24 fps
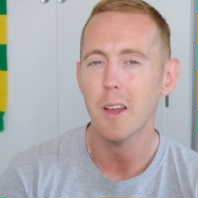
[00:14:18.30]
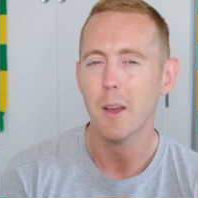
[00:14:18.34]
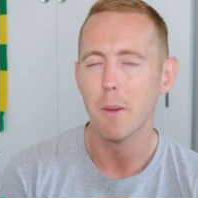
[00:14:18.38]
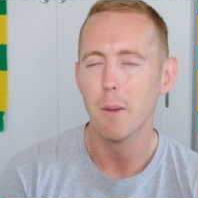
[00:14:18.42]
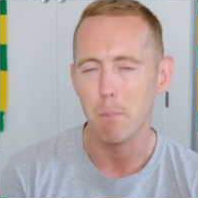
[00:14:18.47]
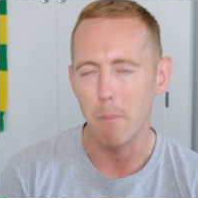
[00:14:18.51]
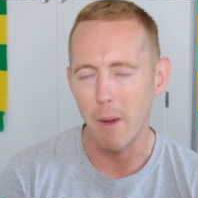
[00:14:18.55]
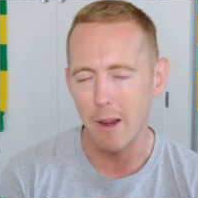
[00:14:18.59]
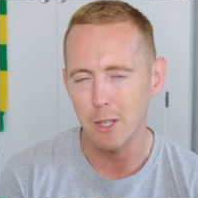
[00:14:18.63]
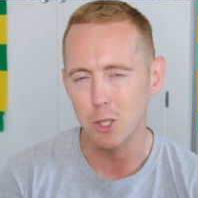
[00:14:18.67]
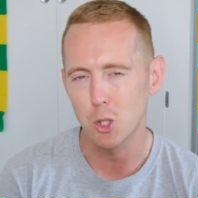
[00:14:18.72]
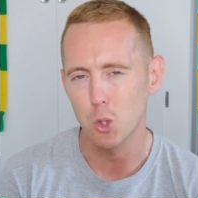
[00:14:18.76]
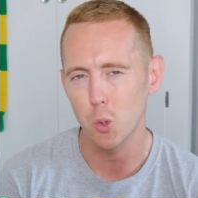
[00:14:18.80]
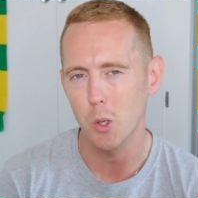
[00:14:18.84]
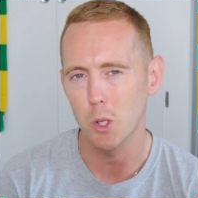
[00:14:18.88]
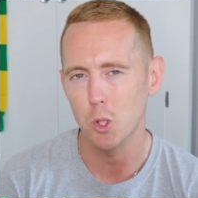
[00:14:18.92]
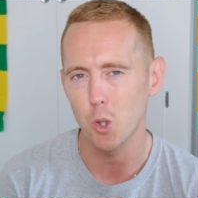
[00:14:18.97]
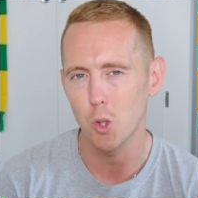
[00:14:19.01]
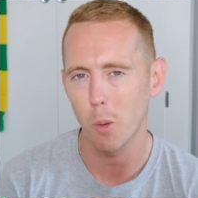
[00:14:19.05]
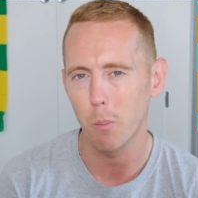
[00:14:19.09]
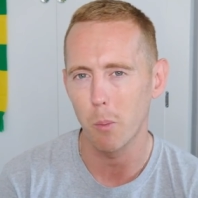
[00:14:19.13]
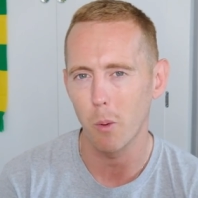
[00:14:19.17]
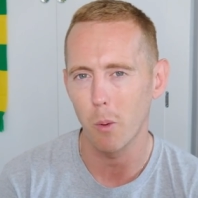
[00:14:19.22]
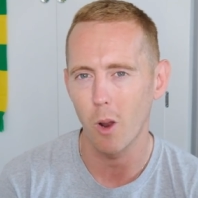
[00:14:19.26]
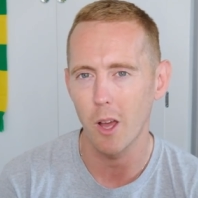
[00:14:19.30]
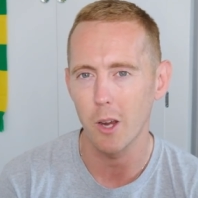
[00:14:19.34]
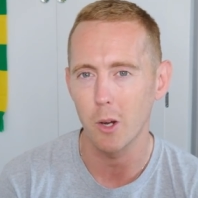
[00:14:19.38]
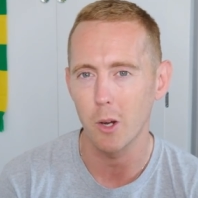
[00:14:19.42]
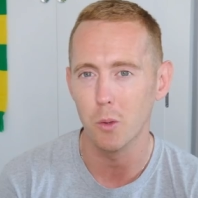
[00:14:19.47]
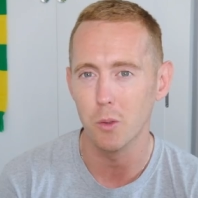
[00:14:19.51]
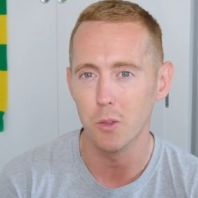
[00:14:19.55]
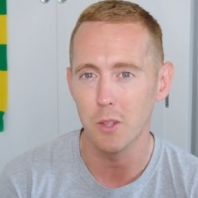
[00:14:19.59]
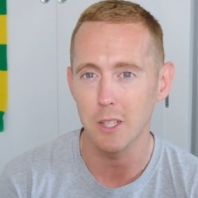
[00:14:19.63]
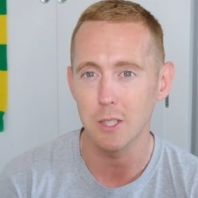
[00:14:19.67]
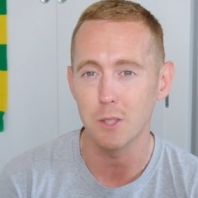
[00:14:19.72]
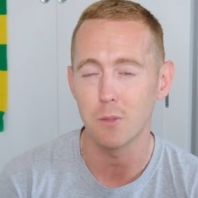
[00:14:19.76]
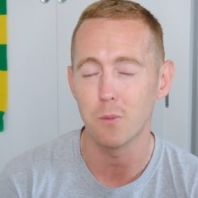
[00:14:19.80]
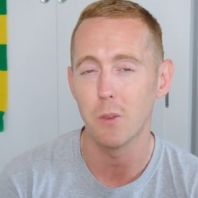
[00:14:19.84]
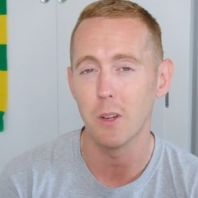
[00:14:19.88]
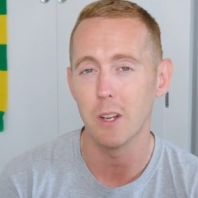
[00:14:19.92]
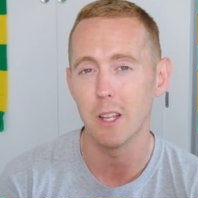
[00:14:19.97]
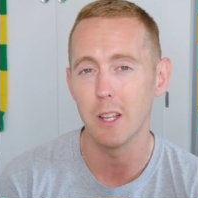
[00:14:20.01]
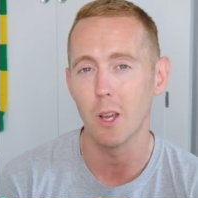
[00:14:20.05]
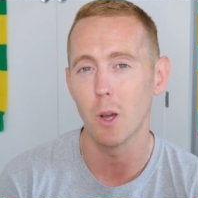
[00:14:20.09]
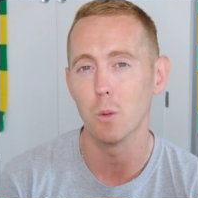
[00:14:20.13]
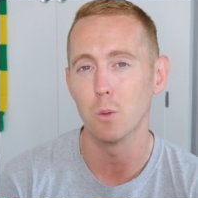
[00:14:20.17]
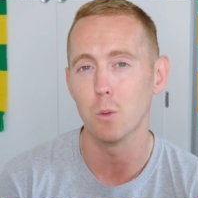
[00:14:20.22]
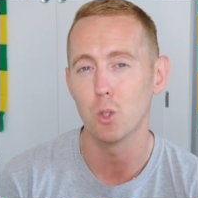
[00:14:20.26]
Make sure you drop a like on this
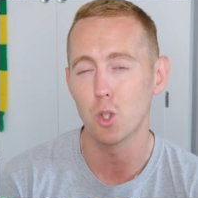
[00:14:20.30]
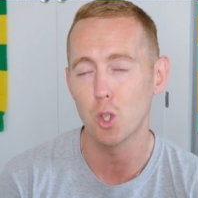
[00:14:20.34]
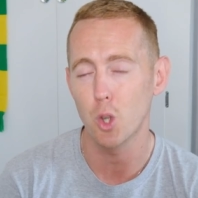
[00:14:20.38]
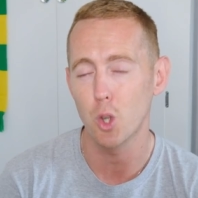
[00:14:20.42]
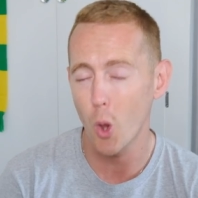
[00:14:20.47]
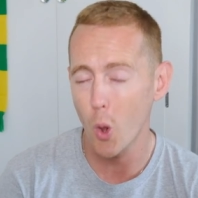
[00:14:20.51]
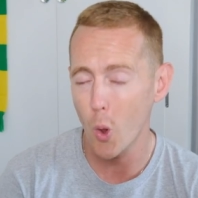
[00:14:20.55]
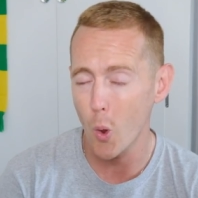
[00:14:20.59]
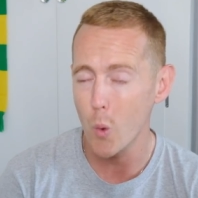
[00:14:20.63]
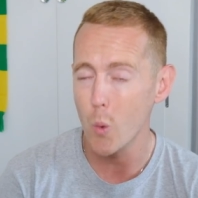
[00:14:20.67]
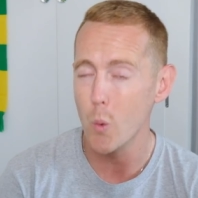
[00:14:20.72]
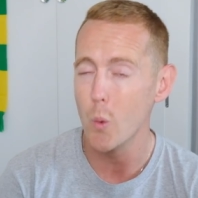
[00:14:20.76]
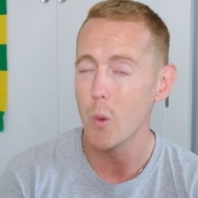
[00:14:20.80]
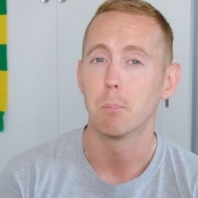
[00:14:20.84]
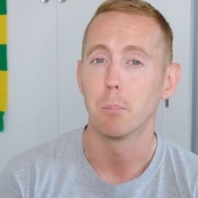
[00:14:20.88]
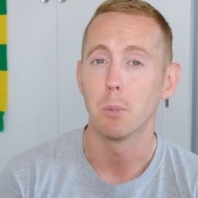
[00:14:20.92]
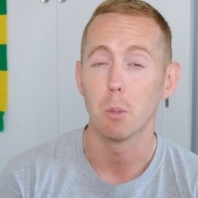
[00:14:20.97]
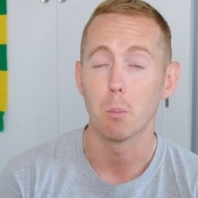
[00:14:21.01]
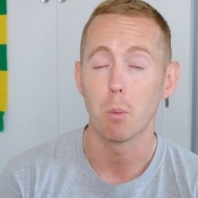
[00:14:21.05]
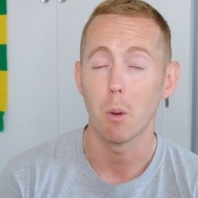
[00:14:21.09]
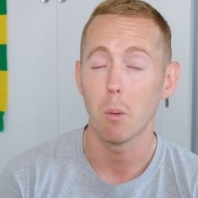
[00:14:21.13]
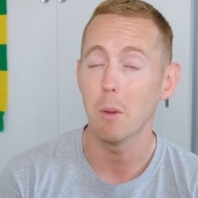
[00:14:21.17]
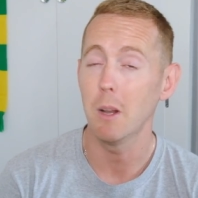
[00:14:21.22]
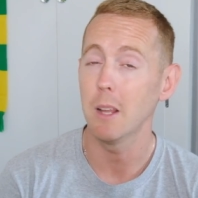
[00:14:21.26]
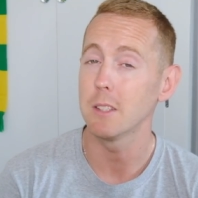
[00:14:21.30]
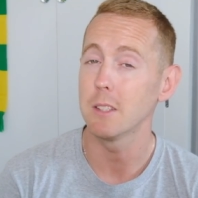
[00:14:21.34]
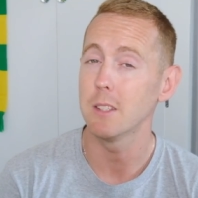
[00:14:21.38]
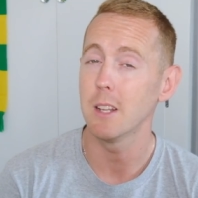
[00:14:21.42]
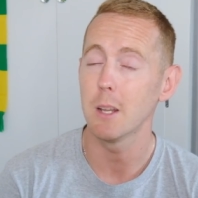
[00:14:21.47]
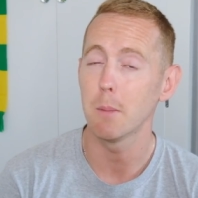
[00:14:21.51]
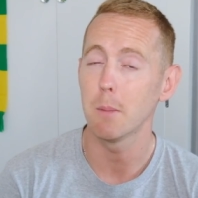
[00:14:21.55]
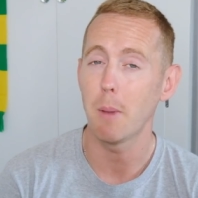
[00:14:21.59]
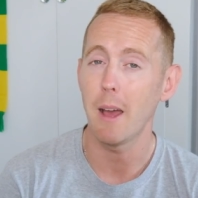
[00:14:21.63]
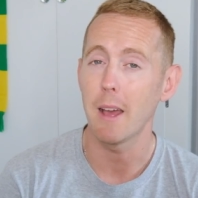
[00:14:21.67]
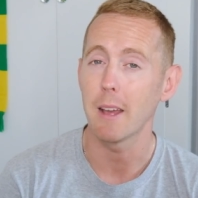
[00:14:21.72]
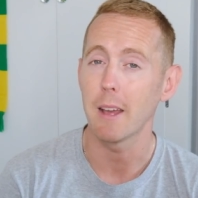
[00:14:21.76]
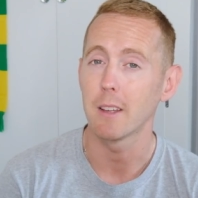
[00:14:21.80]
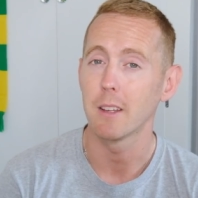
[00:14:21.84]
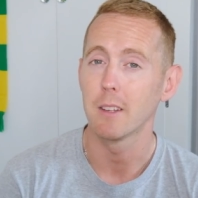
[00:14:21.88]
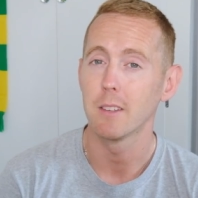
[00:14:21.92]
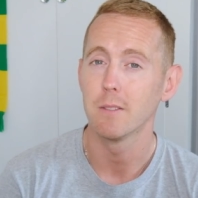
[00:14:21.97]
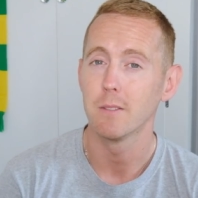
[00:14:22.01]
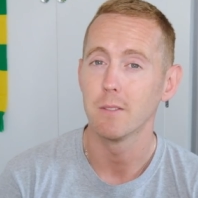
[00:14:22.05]
video too. But the Premier League's nearly back.